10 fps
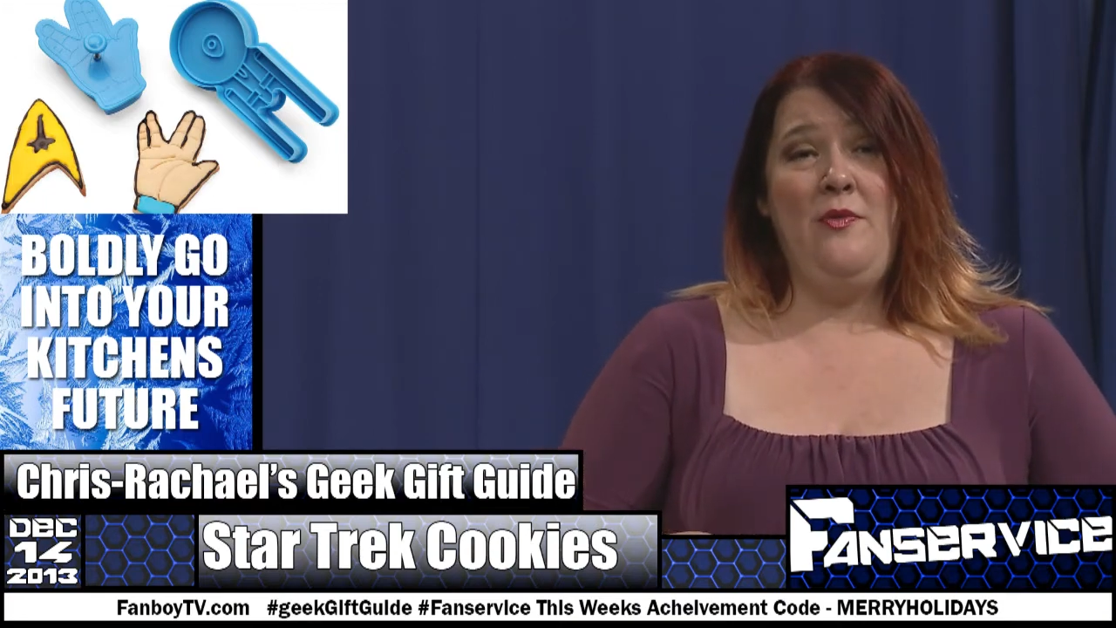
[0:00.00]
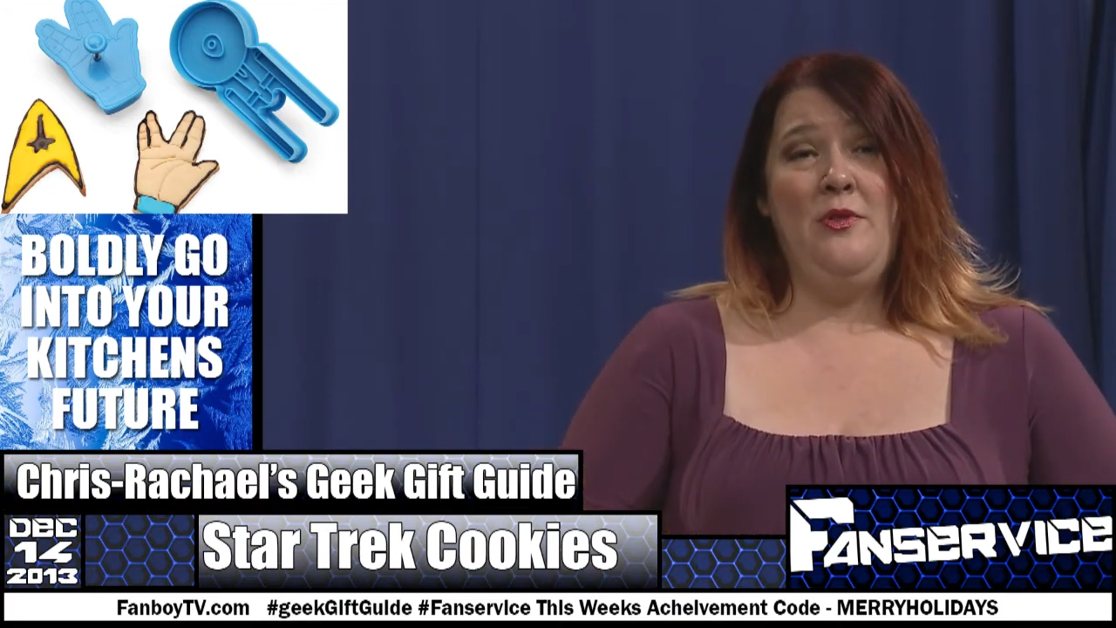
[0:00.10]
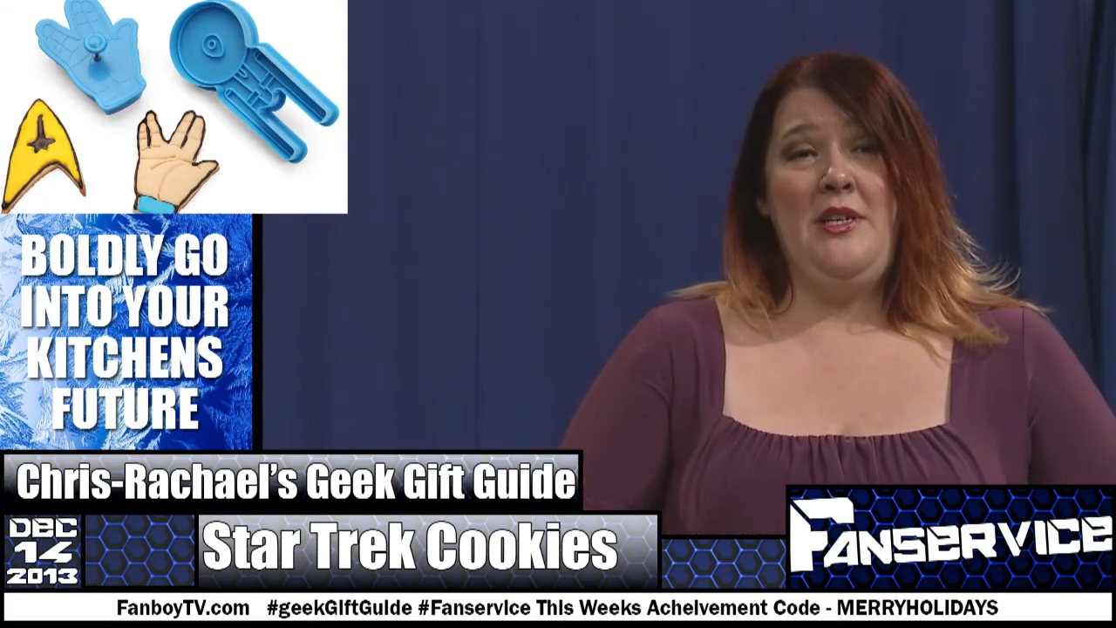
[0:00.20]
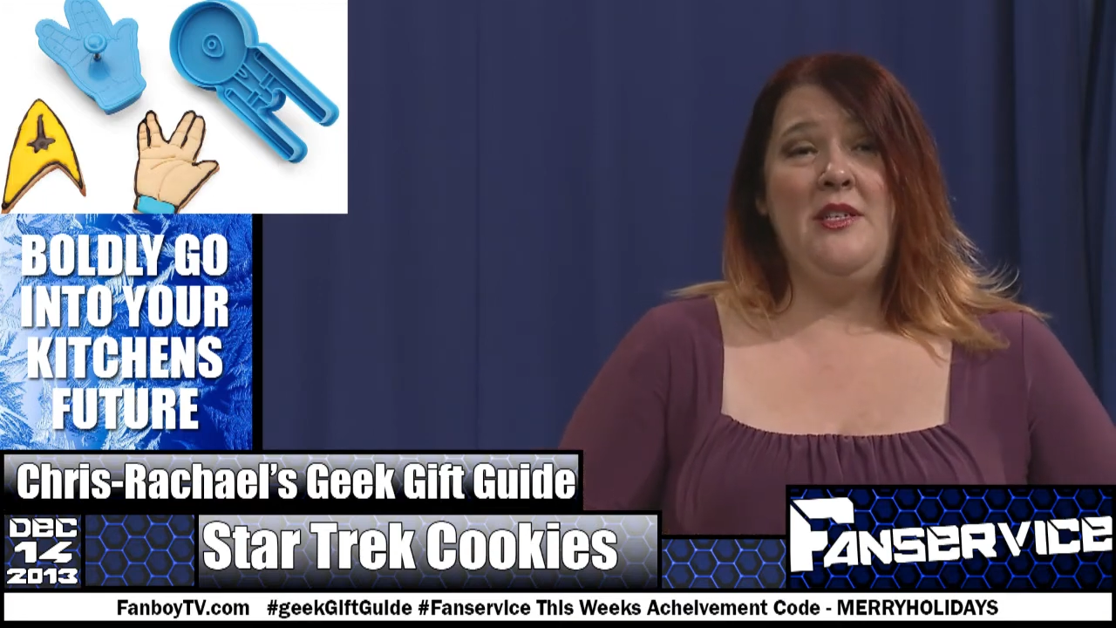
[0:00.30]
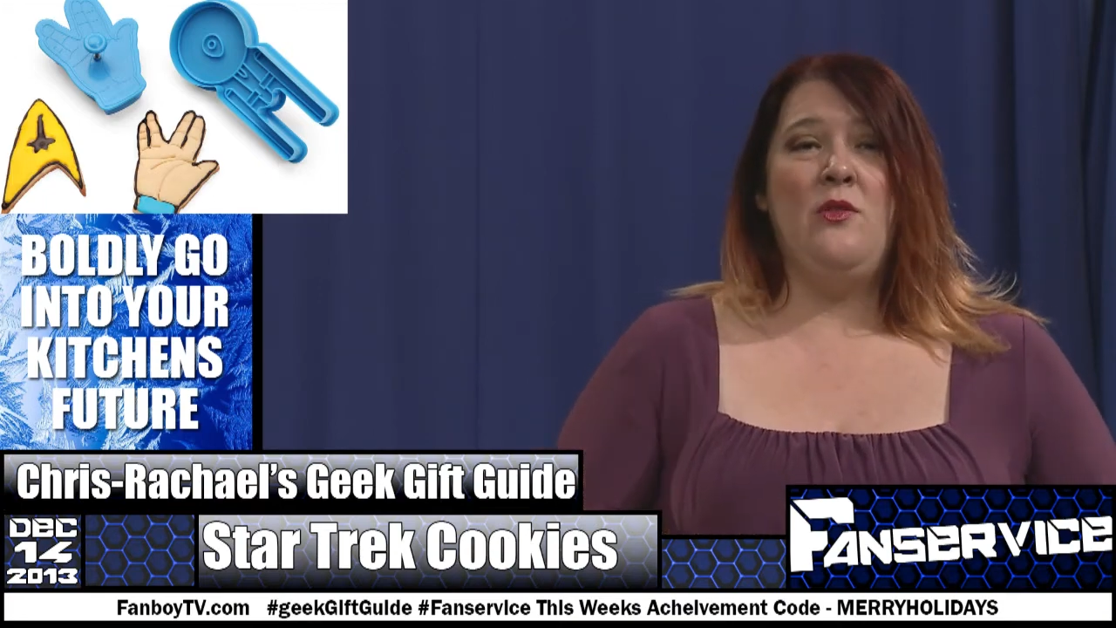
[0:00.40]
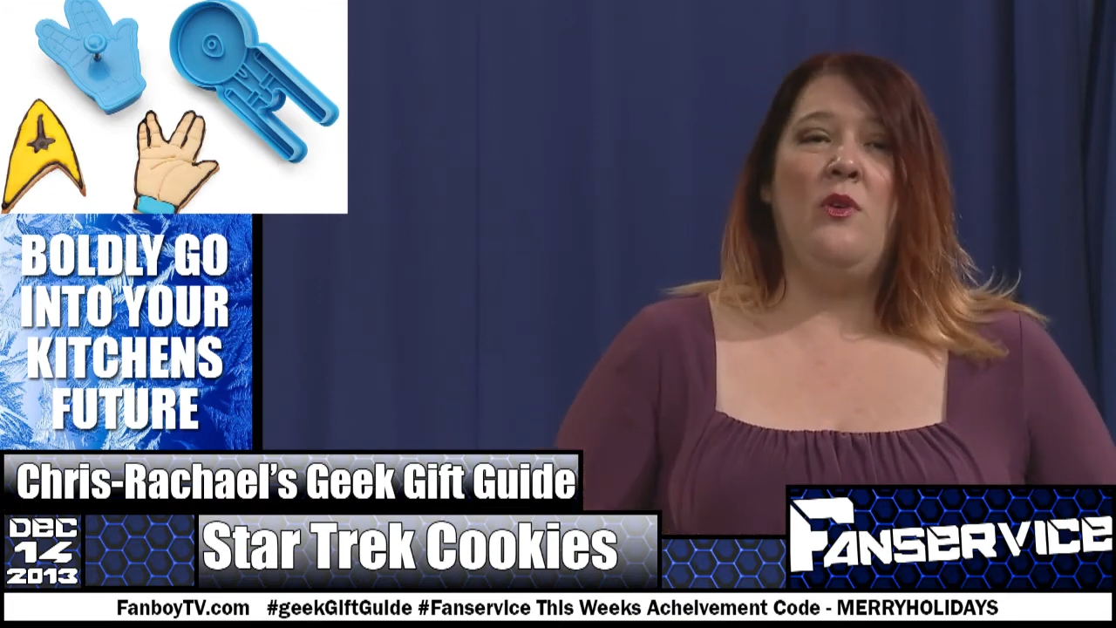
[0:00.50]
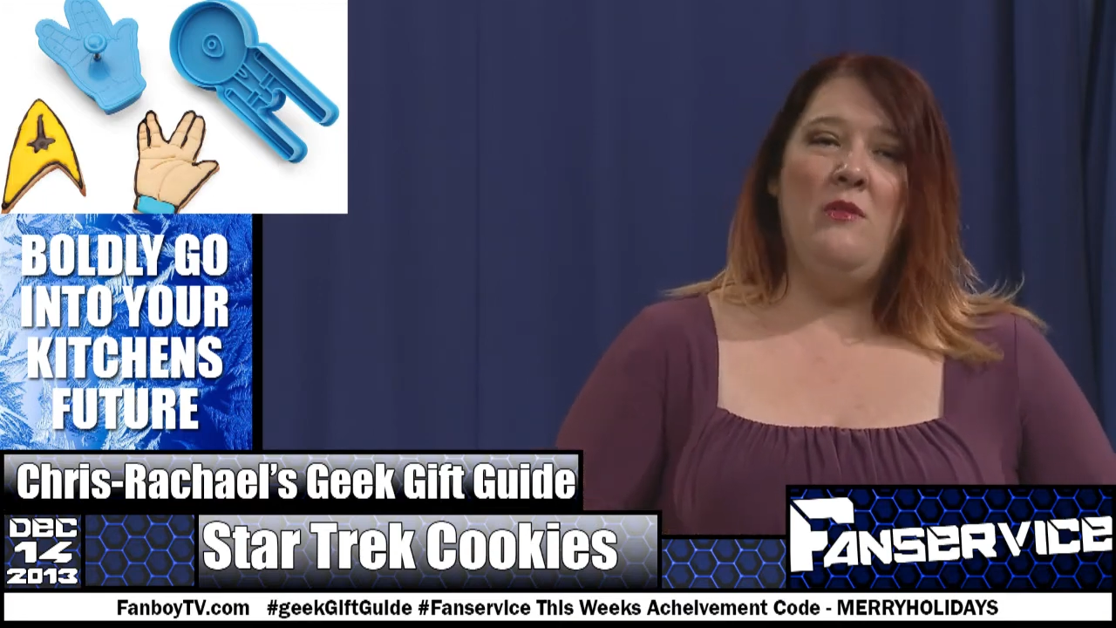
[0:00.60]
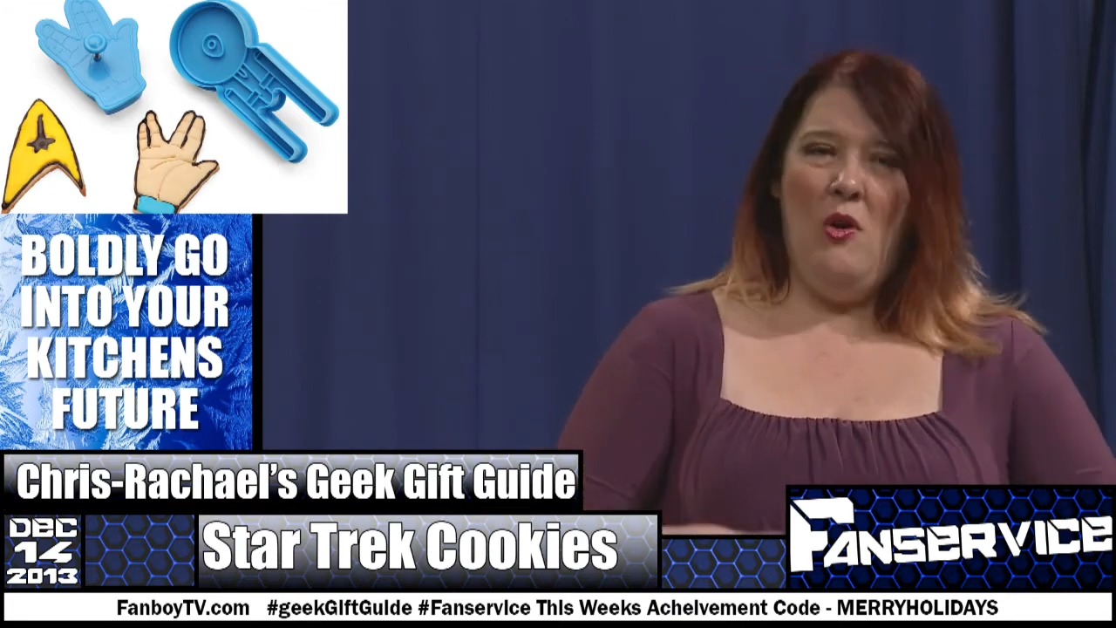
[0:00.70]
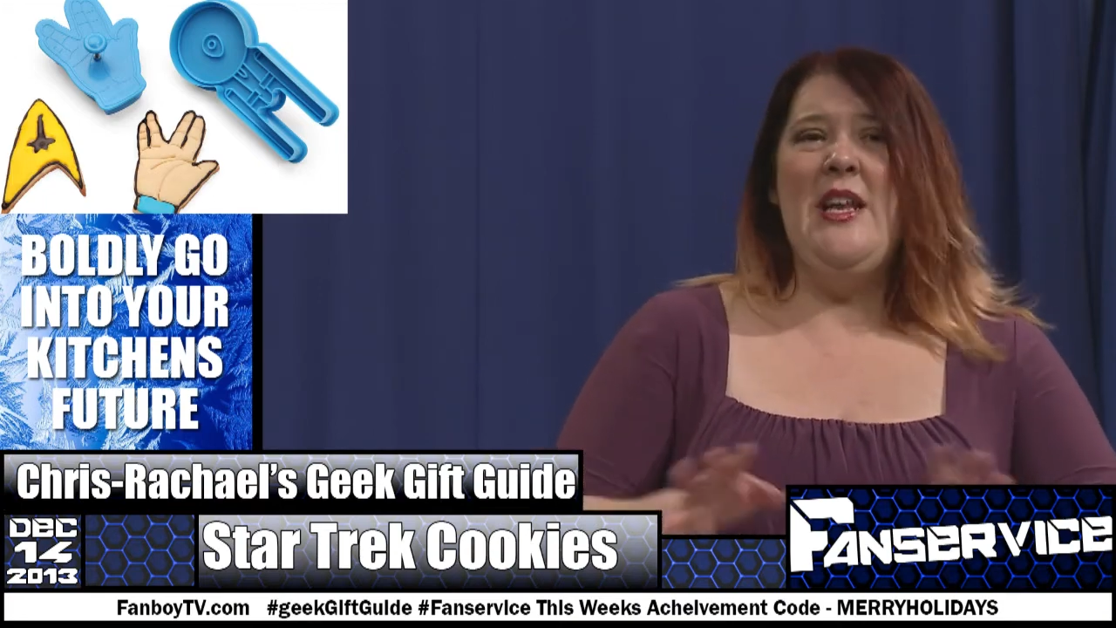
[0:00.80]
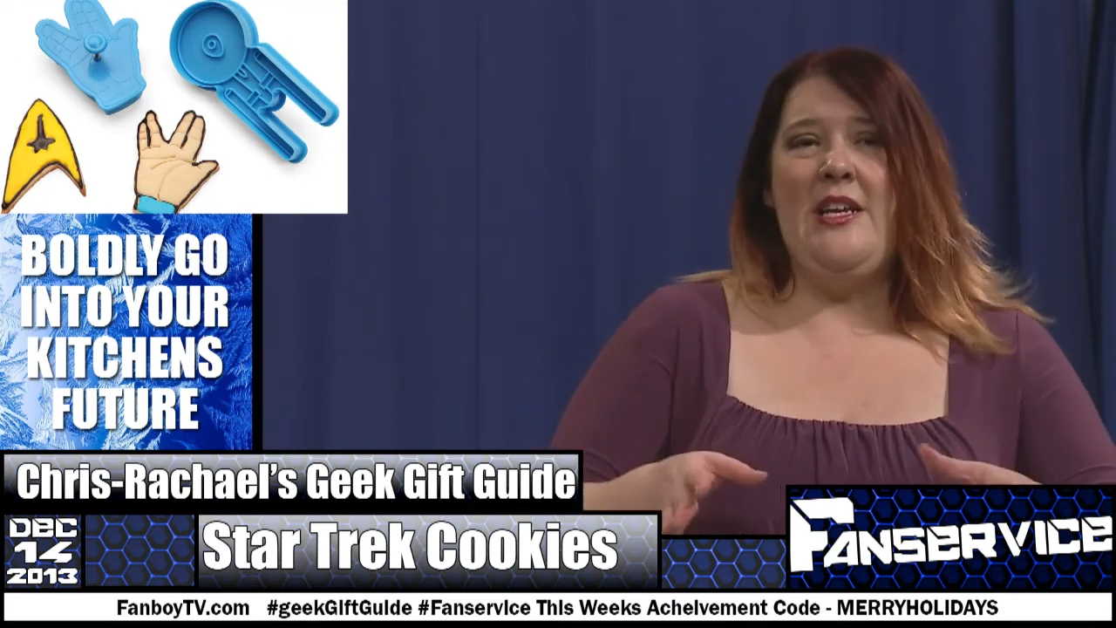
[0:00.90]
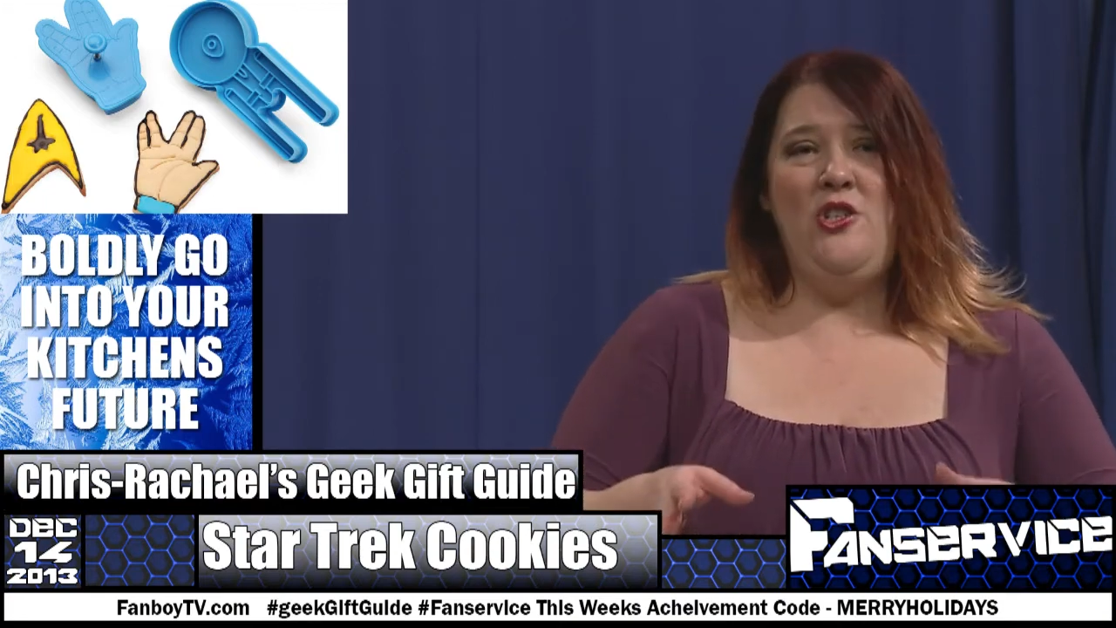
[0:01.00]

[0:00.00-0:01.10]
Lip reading: for these, or any